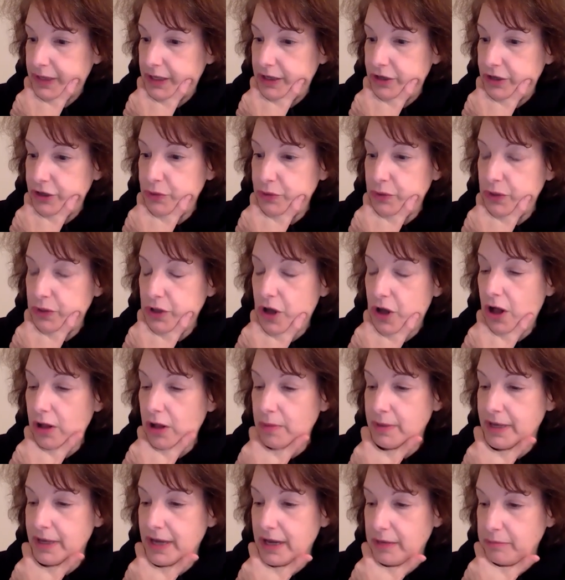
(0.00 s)
You will all
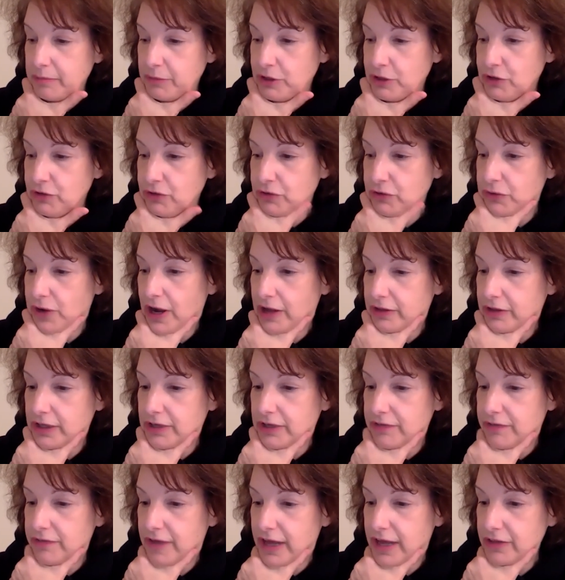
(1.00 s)
be on mute throughout the
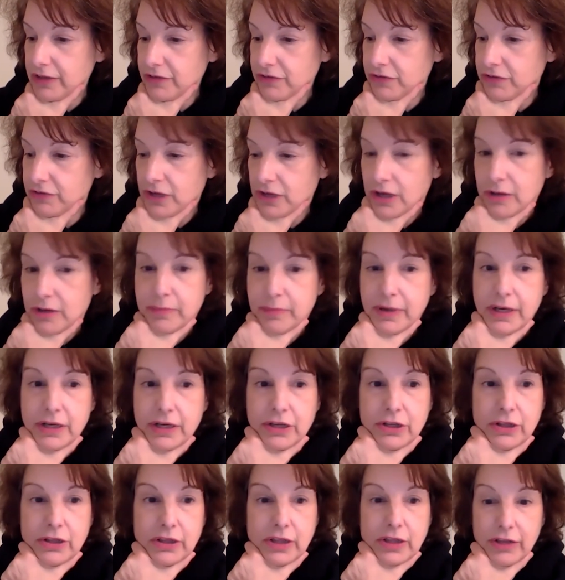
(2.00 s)
events, but
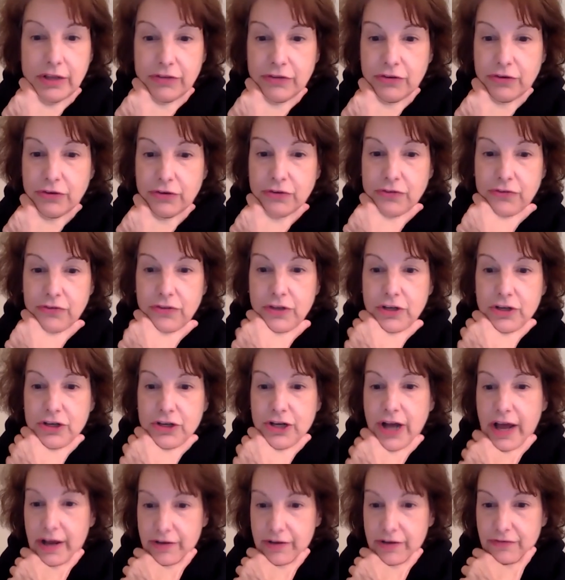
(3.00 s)
let's use the
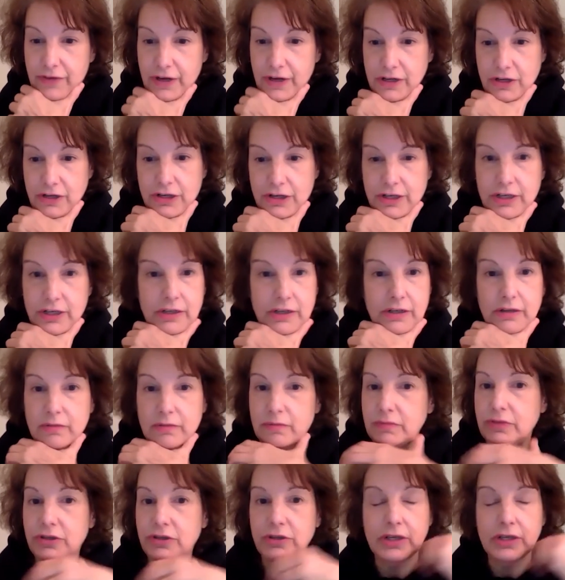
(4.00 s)
chat function
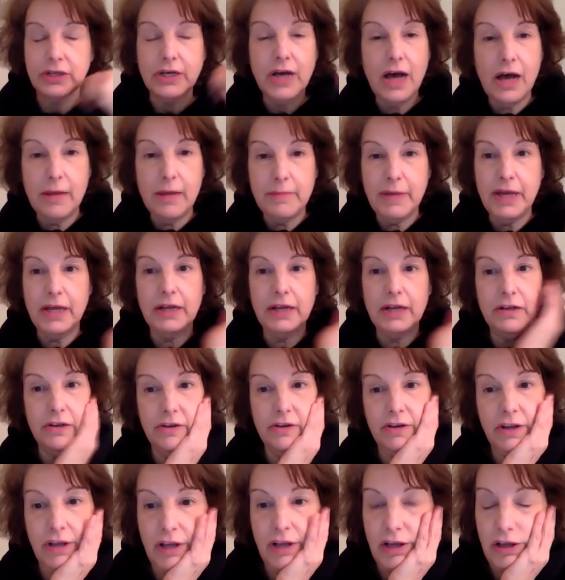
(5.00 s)
to
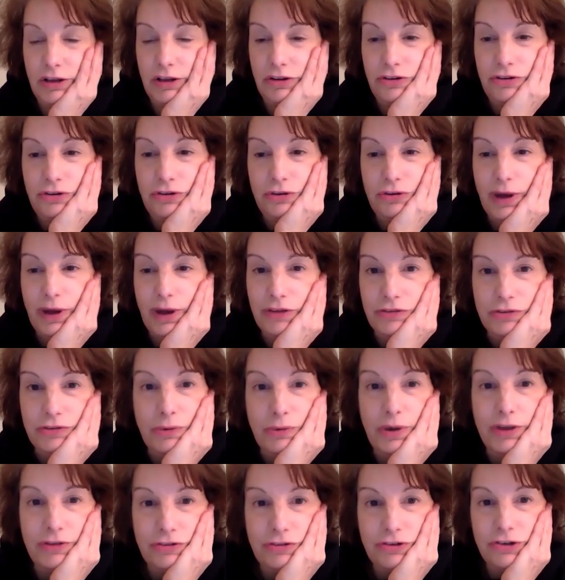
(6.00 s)
comment, to ask
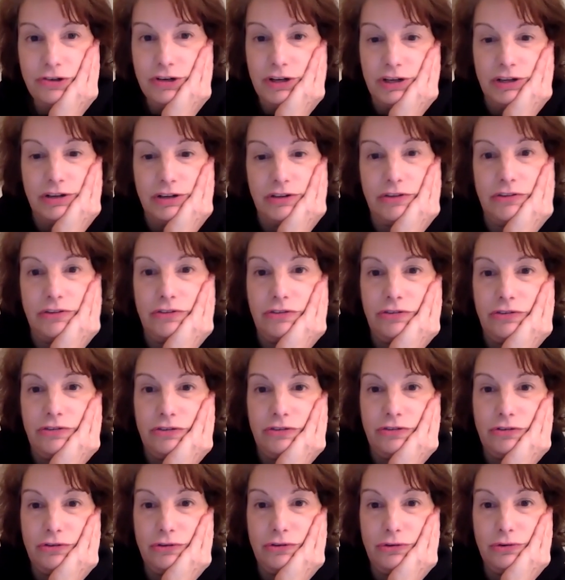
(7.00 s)
questions,
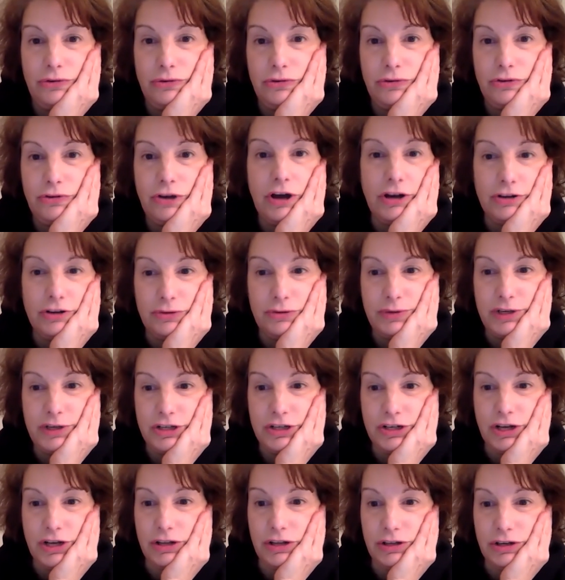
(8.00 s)
to talk to
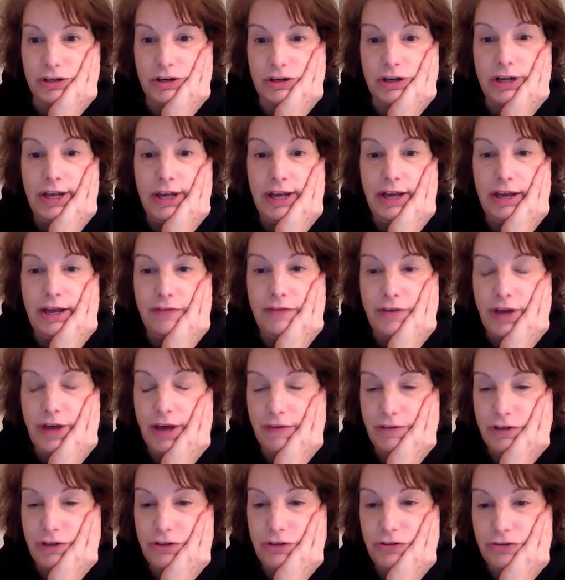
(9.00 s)
each other. If you
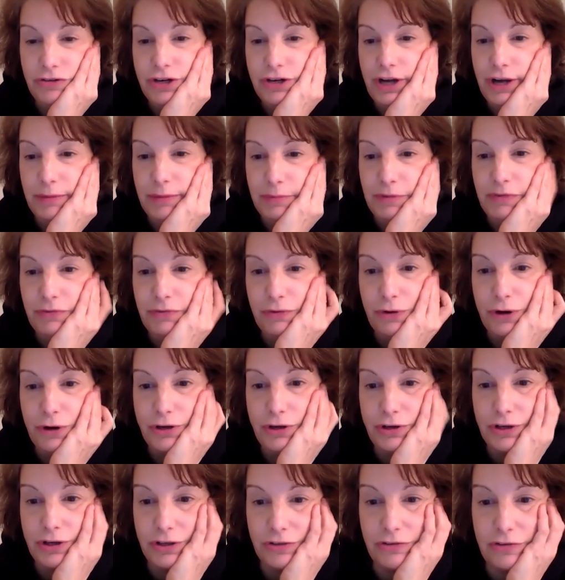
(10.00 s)
haven't used chat before,
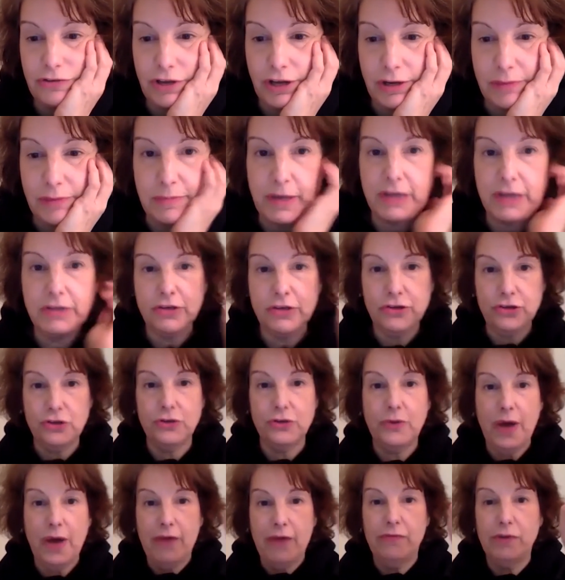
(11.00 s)
you can send a message
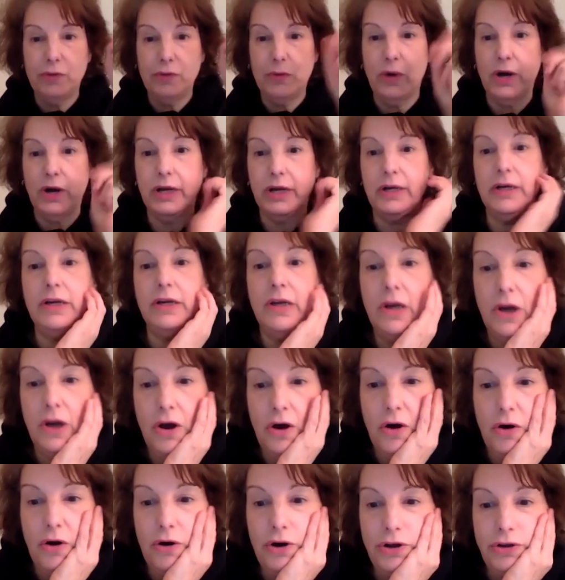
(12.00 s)
to everyone,
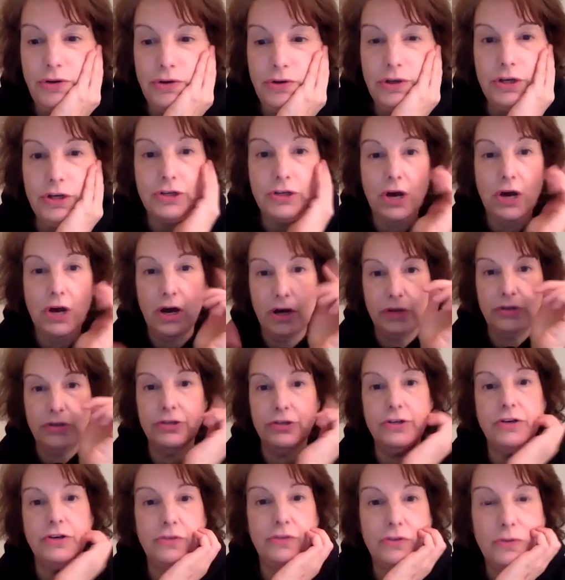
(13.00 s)
or you could talk to
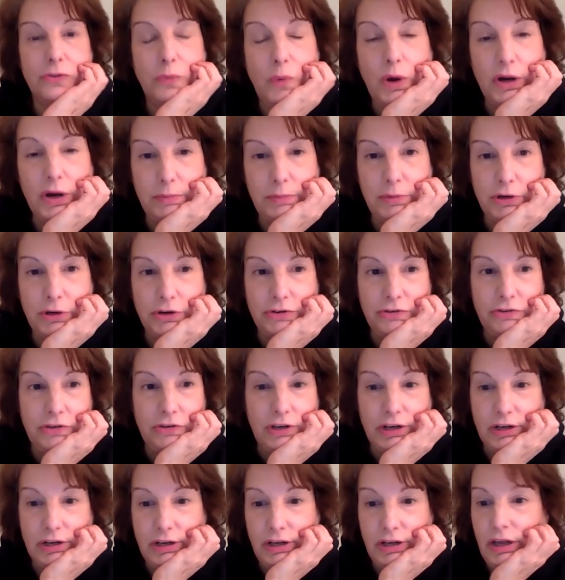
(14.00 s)
just one
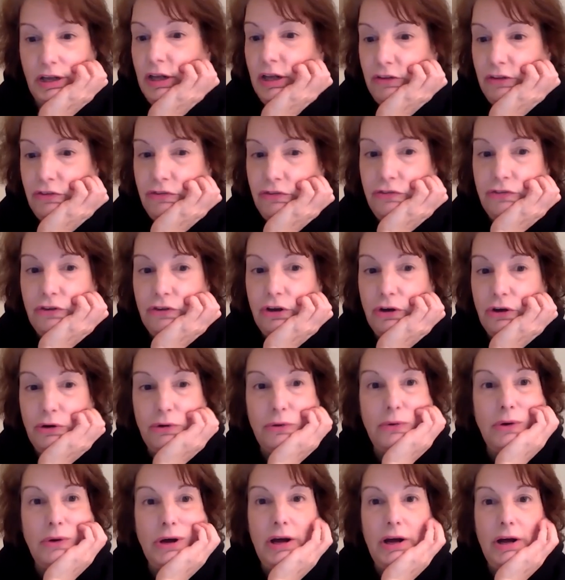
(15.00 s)
person.
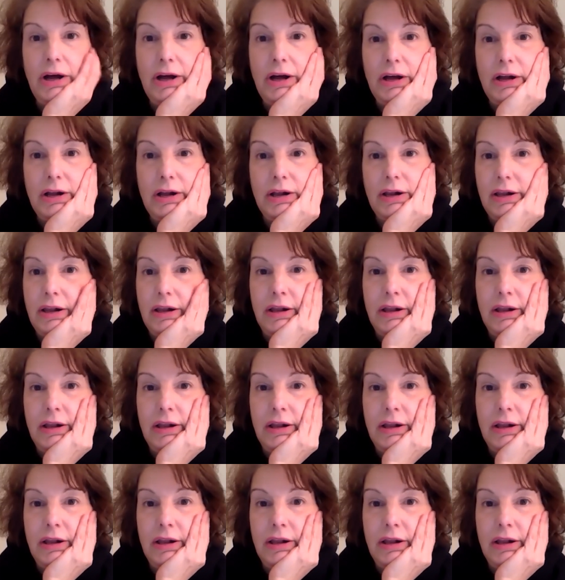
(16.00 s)
So